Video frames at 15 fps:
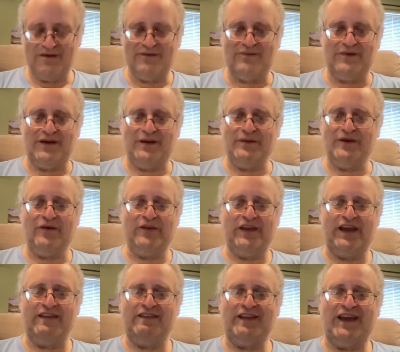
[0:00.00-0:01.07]
Well, you only
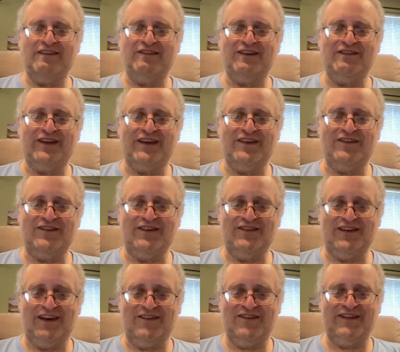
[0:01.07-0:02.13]
had 90 days to
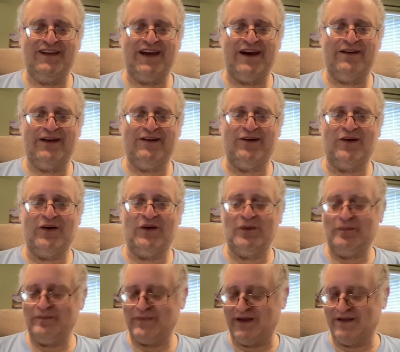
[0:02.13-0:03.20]
test it out at
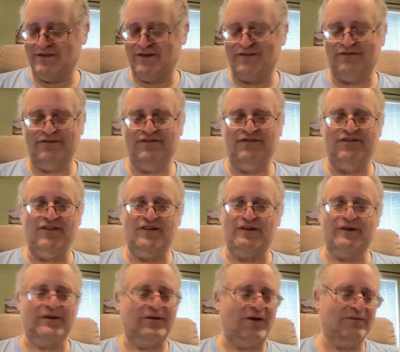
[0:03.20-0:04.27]
home, and if
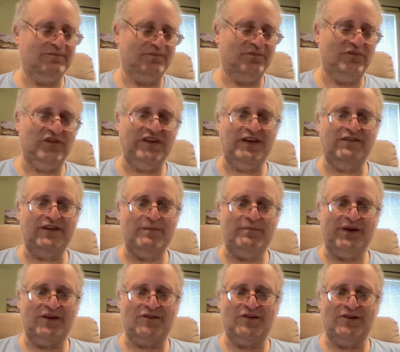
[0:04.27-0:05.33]
your TV
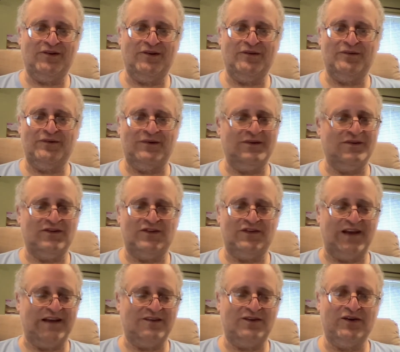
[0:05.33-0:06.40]
picture was
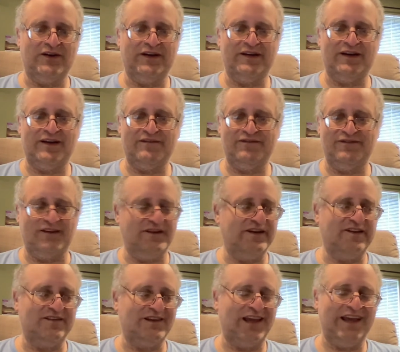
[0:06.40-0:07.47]
not good enough and you
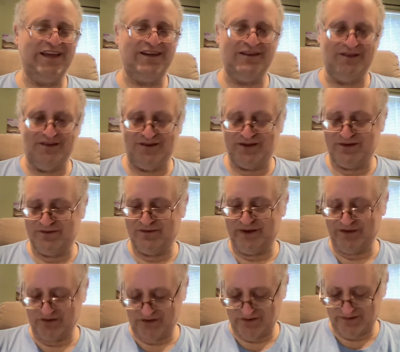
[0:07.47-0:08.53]
didn't like it, you could
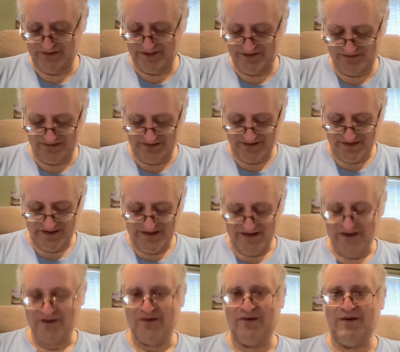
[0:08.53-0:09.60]
return it.
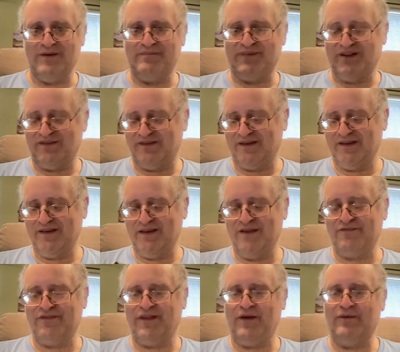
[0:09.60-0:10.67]
Uh, but uh,
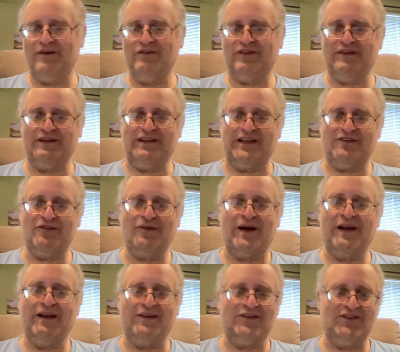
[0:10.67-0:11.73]
if there was an
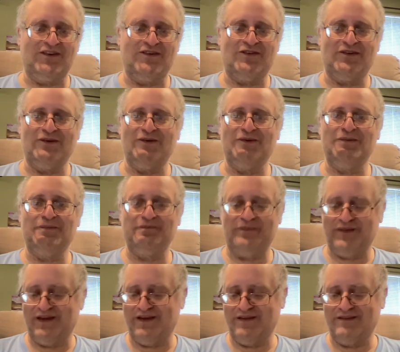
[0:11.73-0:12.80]
electronics issue,
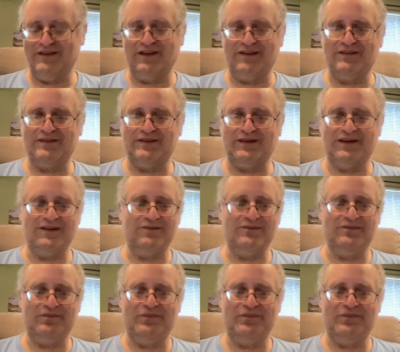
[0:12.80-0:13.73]
and like uh, it,